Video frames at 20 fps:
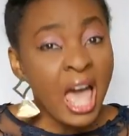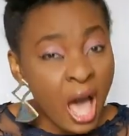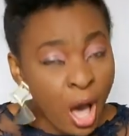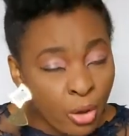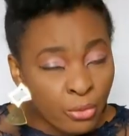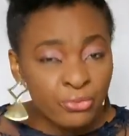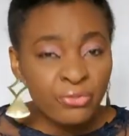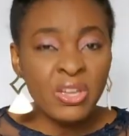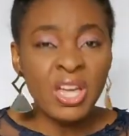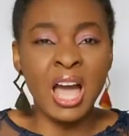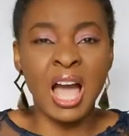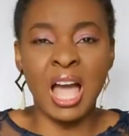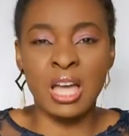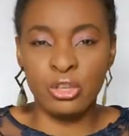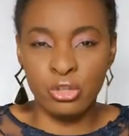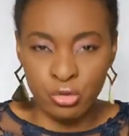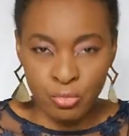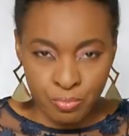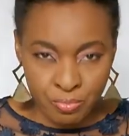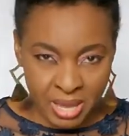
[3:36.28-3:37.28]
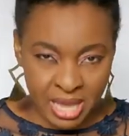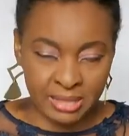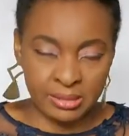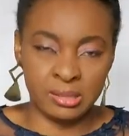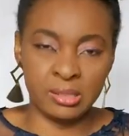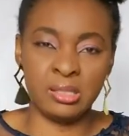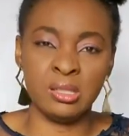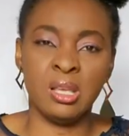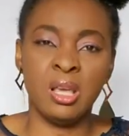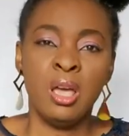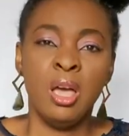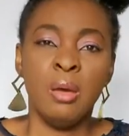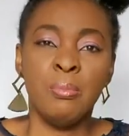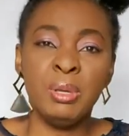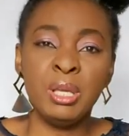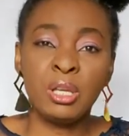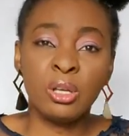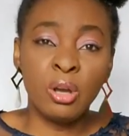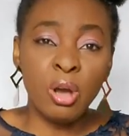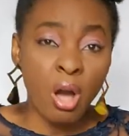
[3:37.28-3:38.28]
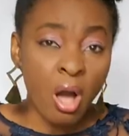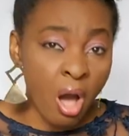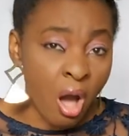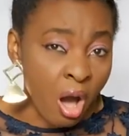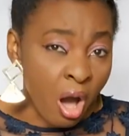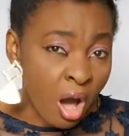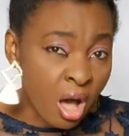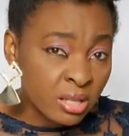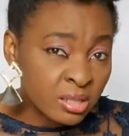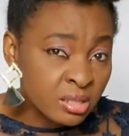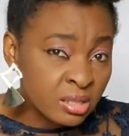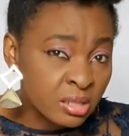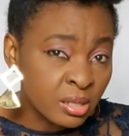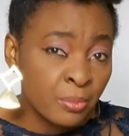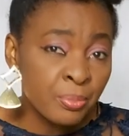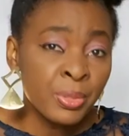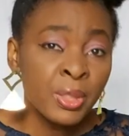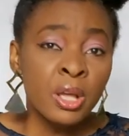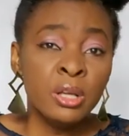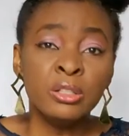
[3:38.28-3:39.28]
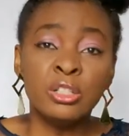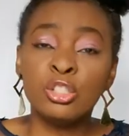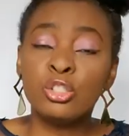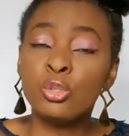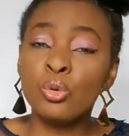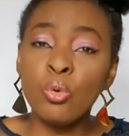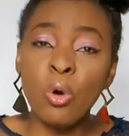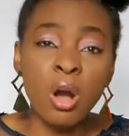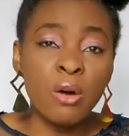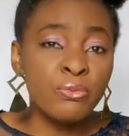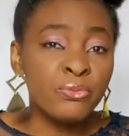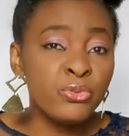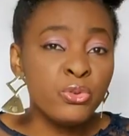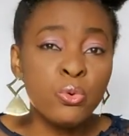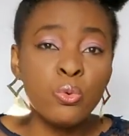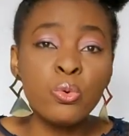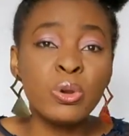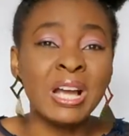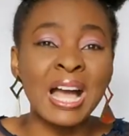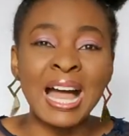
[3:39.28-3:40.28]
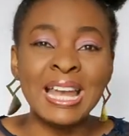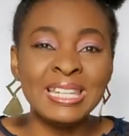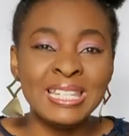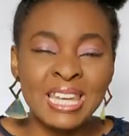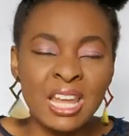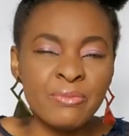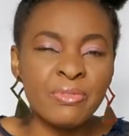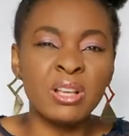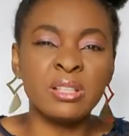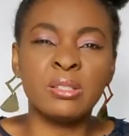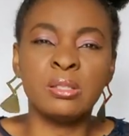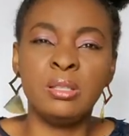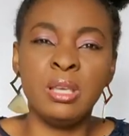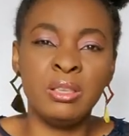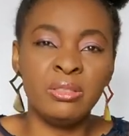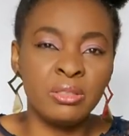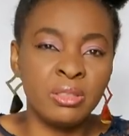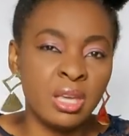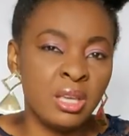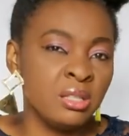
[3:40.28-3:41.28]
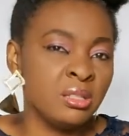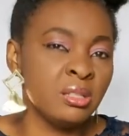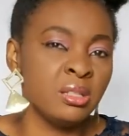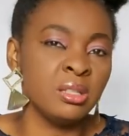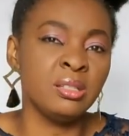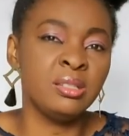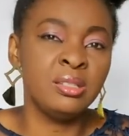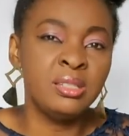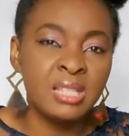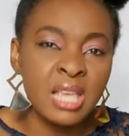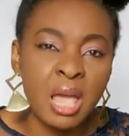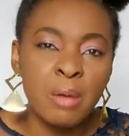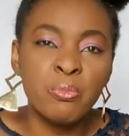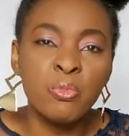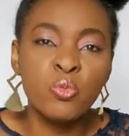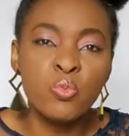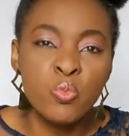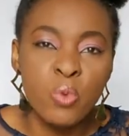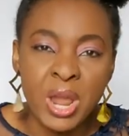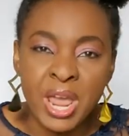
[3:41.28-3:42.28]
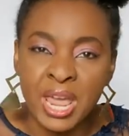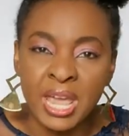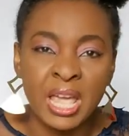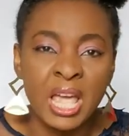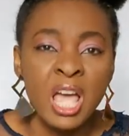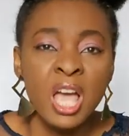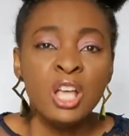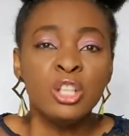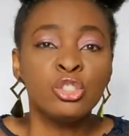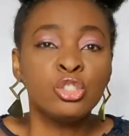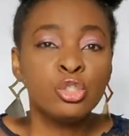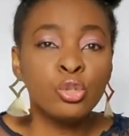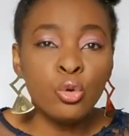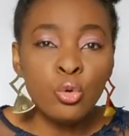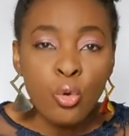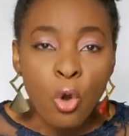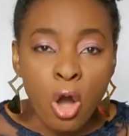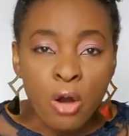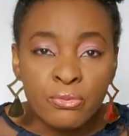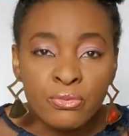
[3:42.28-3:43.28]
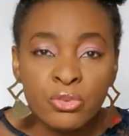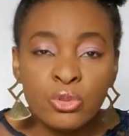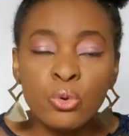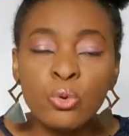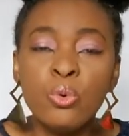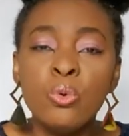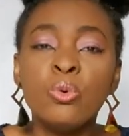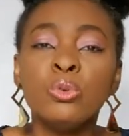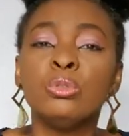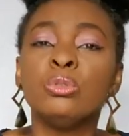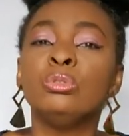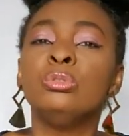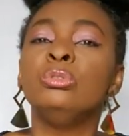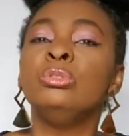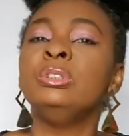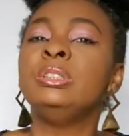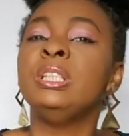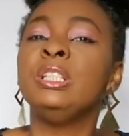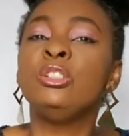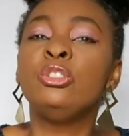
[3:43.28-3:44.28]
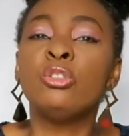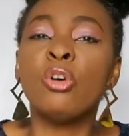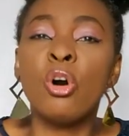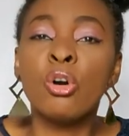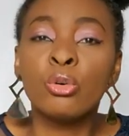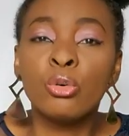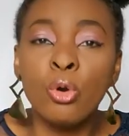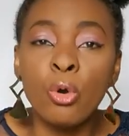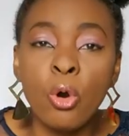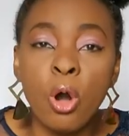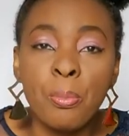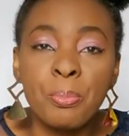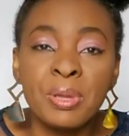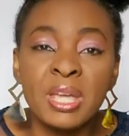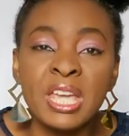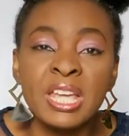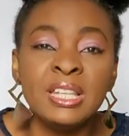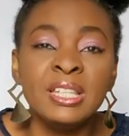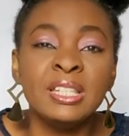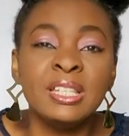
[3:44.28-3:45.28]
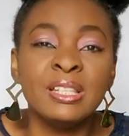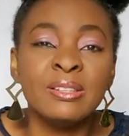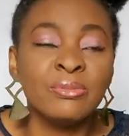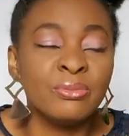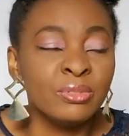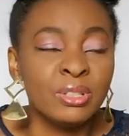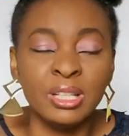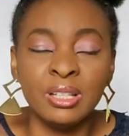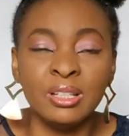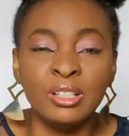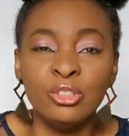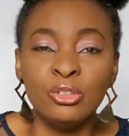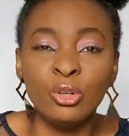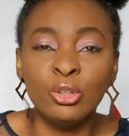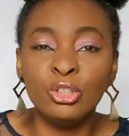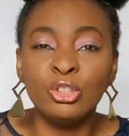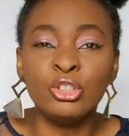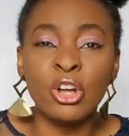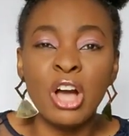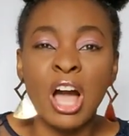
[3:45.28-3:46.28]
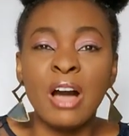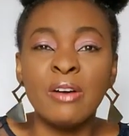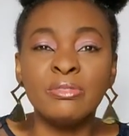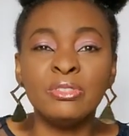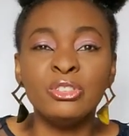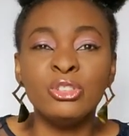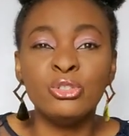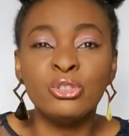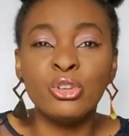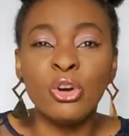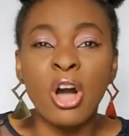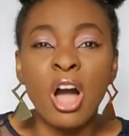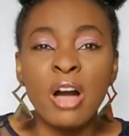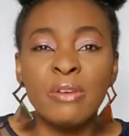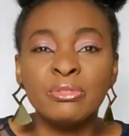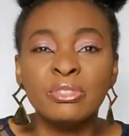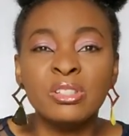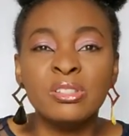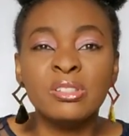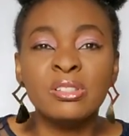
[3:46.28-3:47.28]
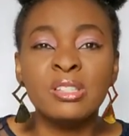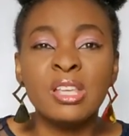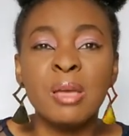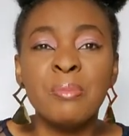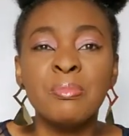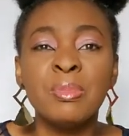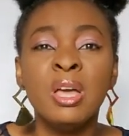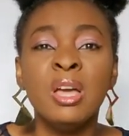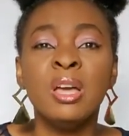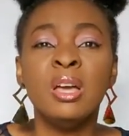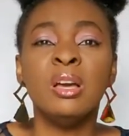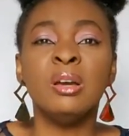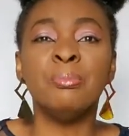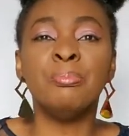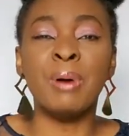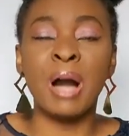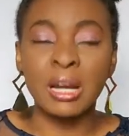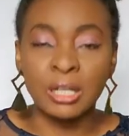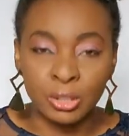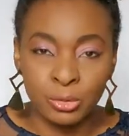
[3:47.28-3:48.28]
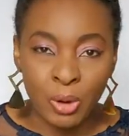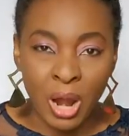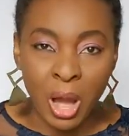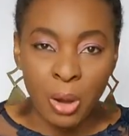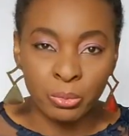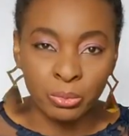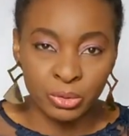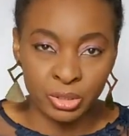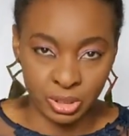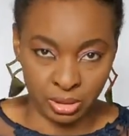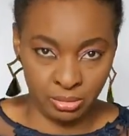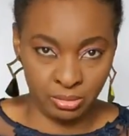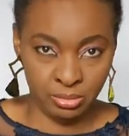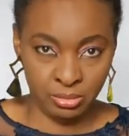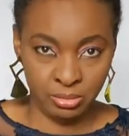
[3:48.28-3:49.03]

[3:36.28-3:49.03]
Healthy arguments, because the two of you can never see things the same way. Two of you did not grow up in the, you know, you don't have the same background.